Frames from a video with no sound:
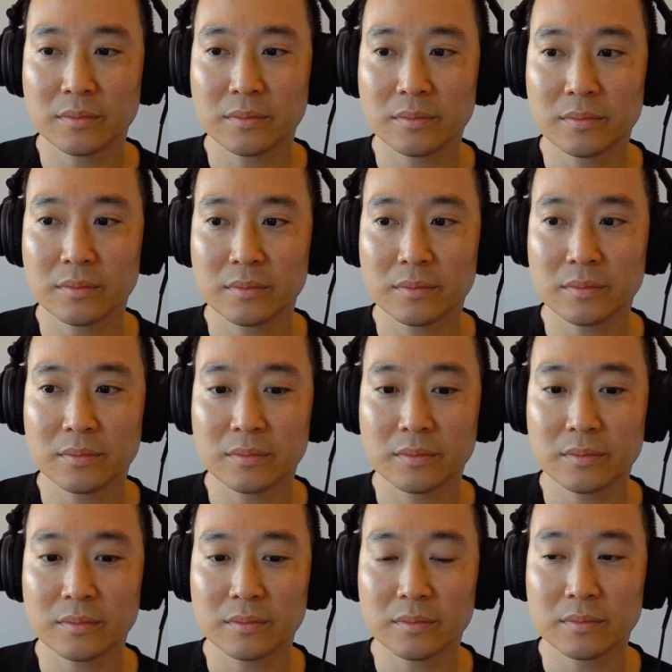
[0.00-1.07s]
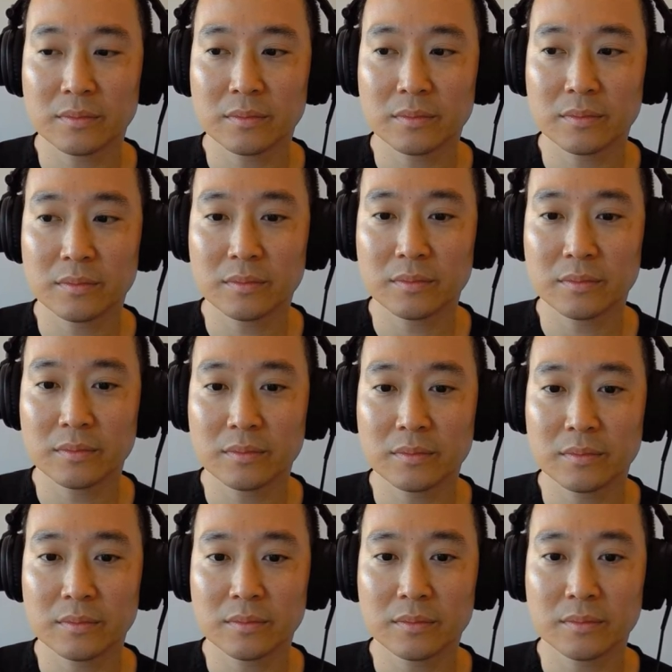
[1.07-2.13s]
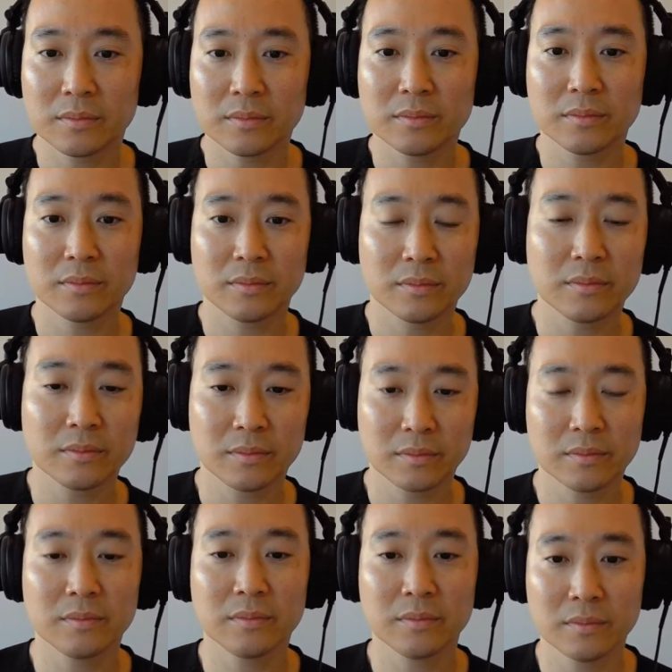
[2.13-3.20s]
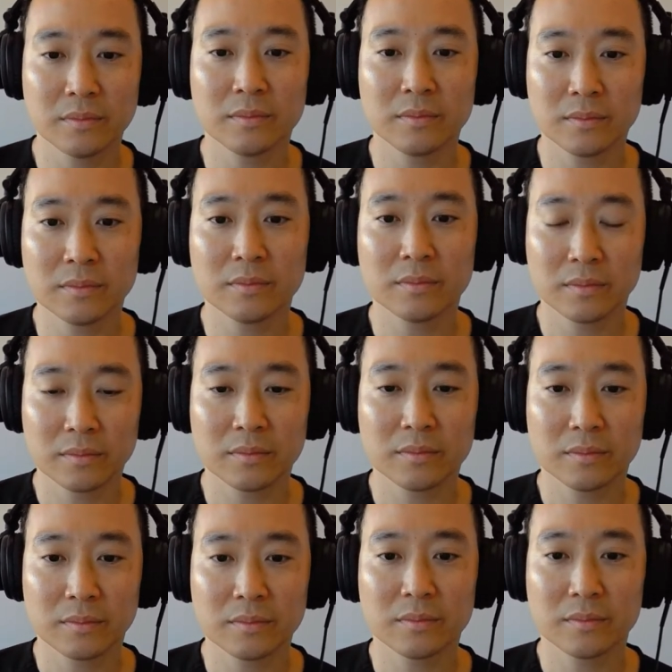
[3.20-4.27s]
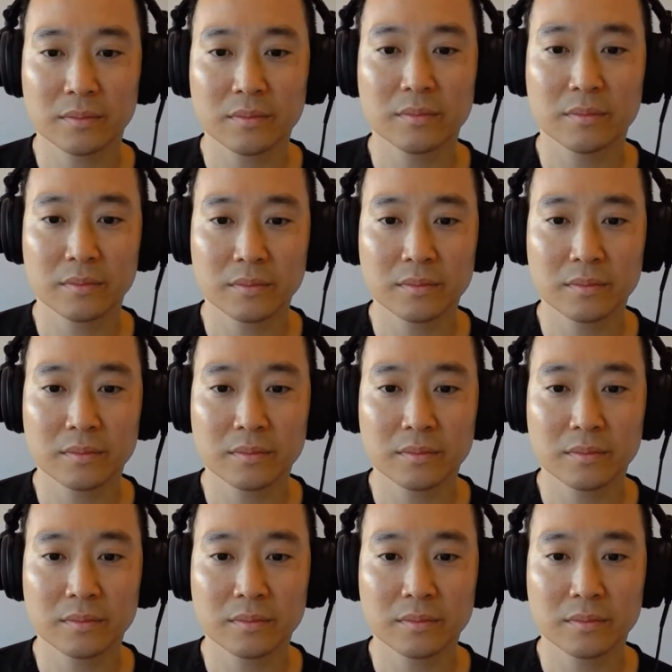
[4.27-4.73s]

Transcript: No words are spoken by the person on screen.